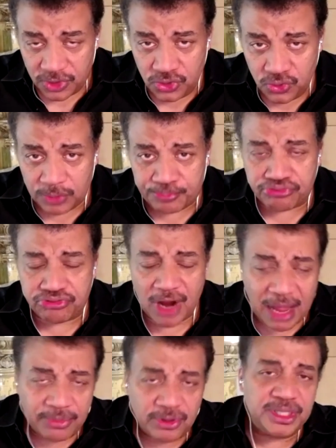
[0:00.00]
you were
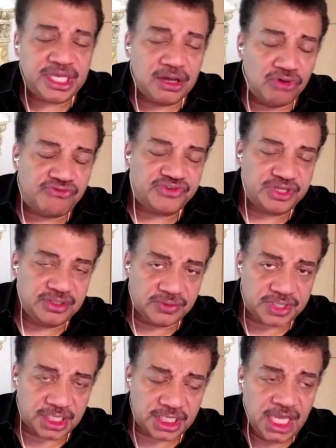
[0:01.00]
probably
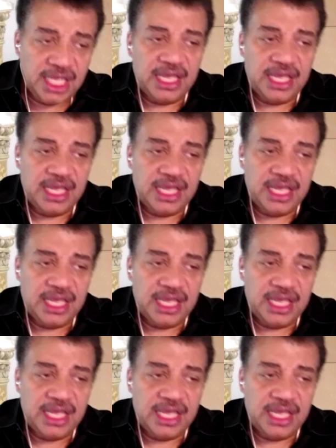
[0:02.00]
Ophiuchan,